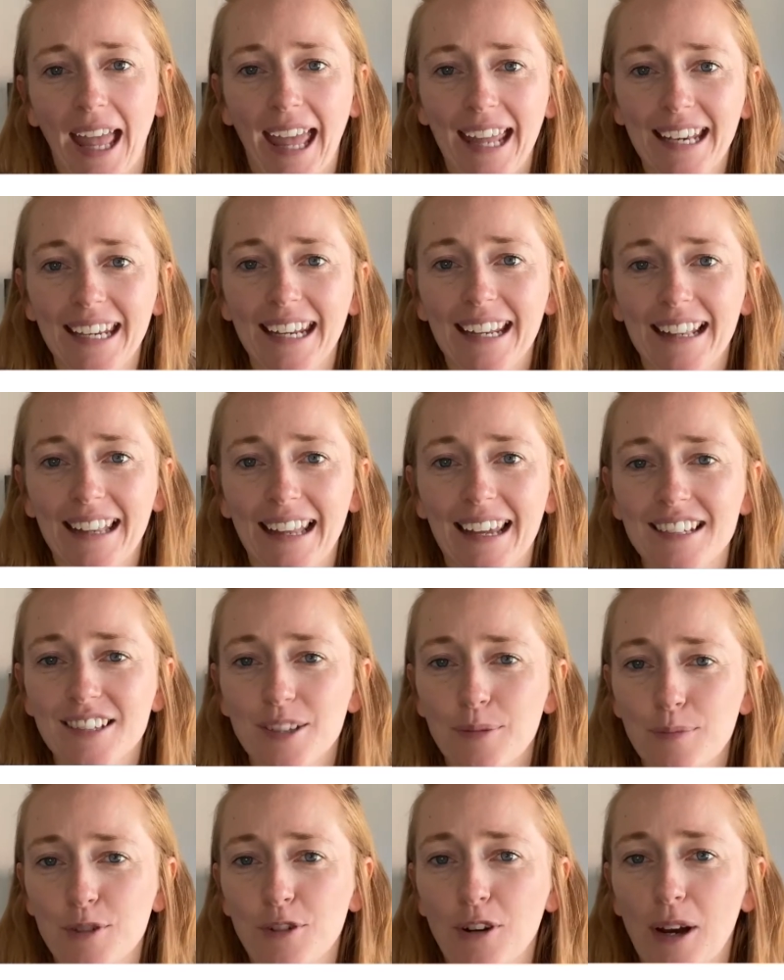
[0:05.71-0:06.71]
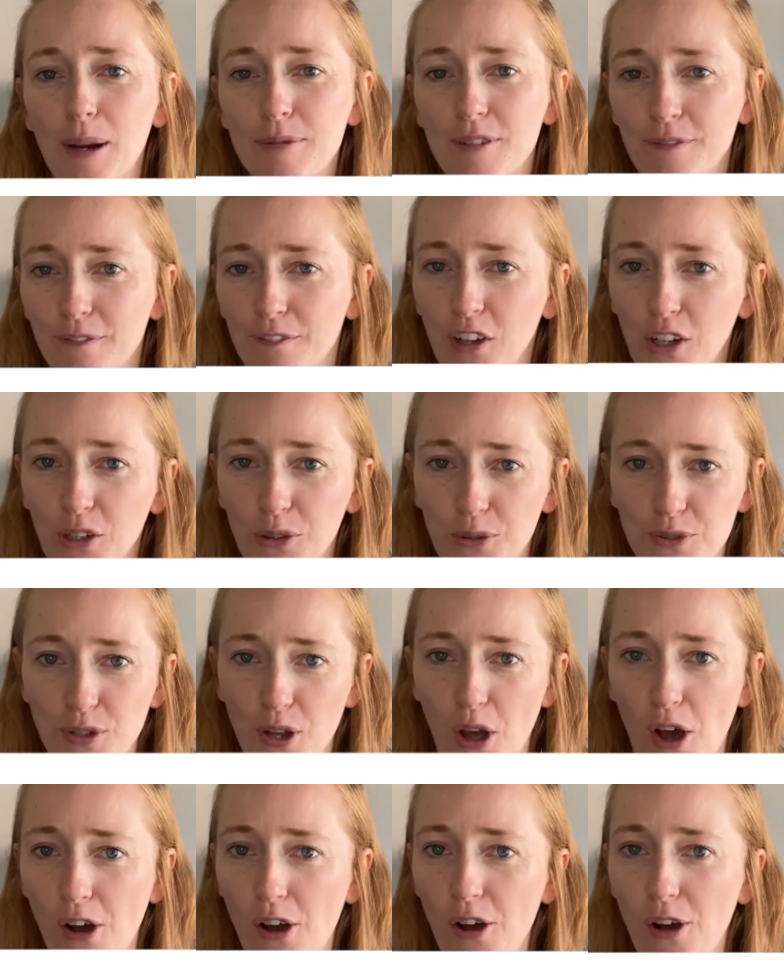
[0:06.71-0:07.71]
Any likes, subscribes and follows
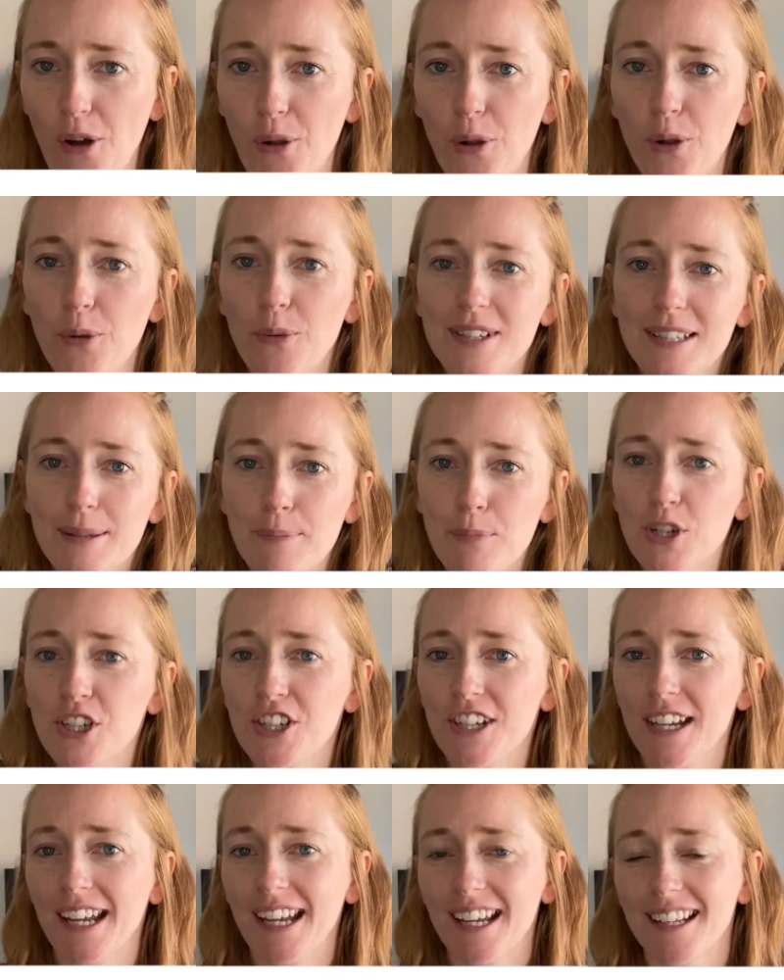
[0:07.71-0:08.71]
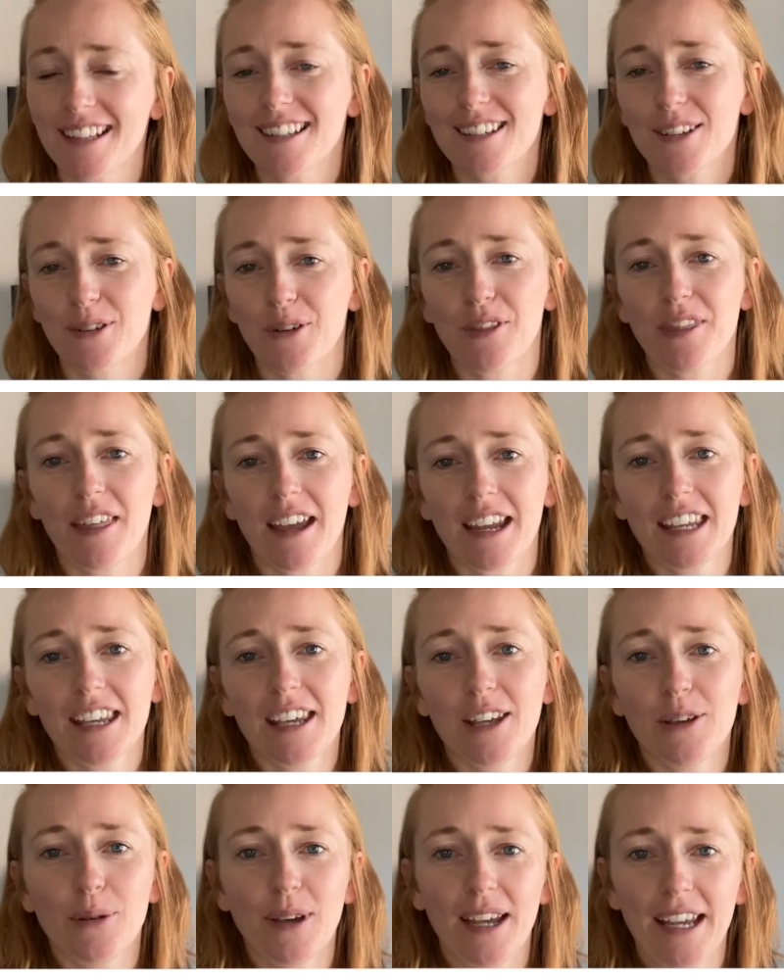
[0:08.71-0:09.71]
are always appreciated, so thank
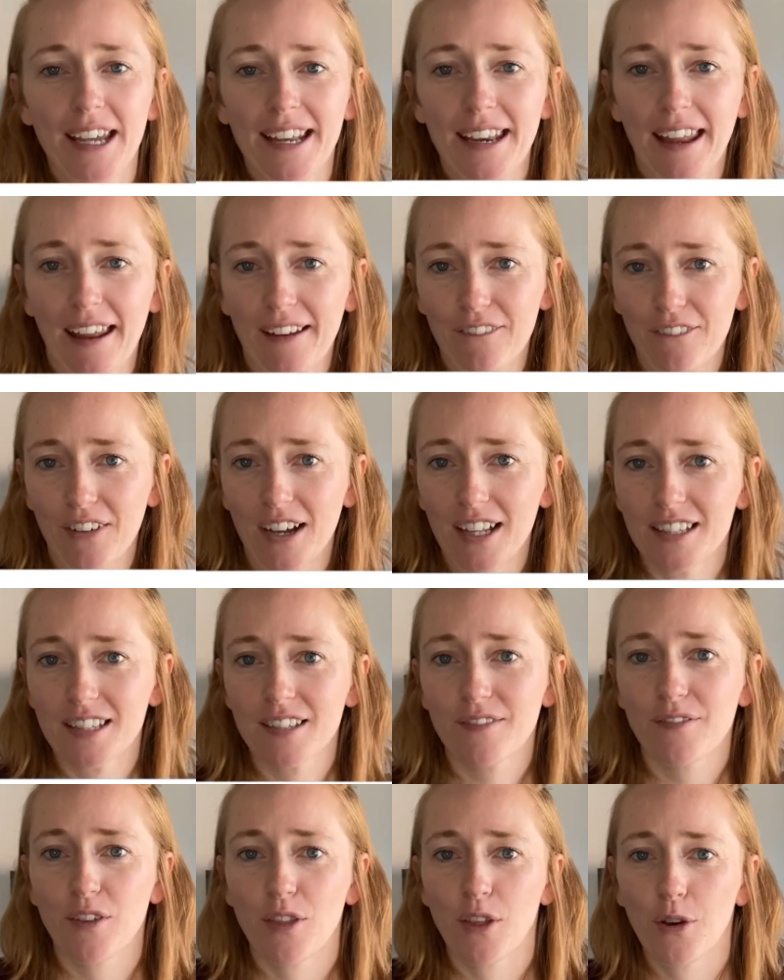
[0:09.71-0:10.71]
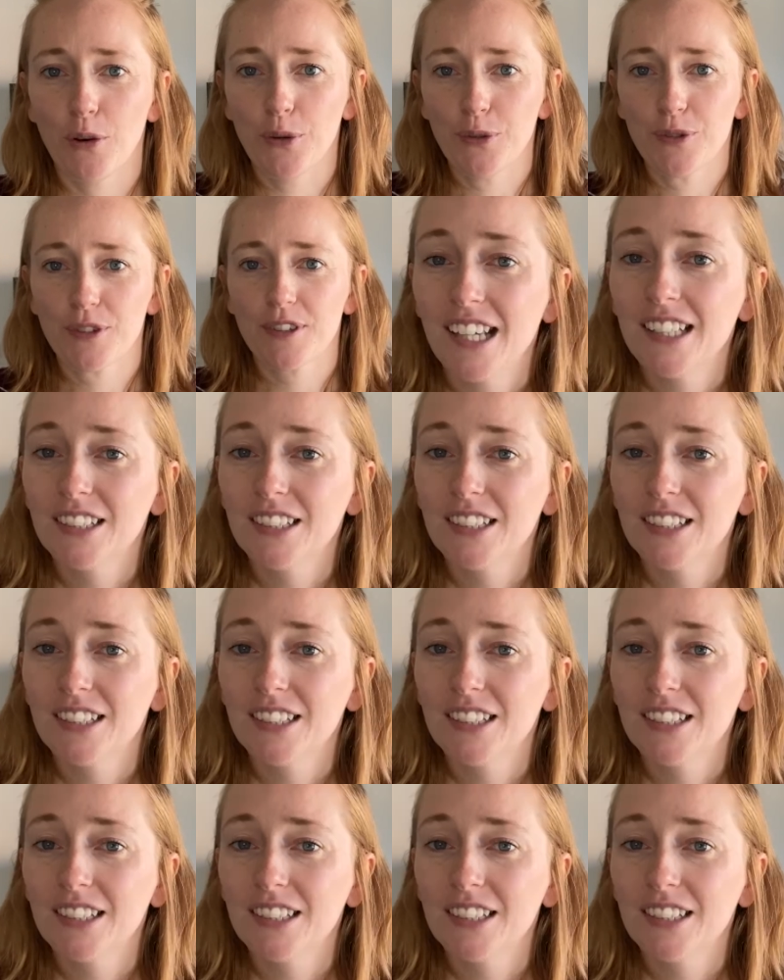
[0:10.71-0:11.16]
you in advance for those.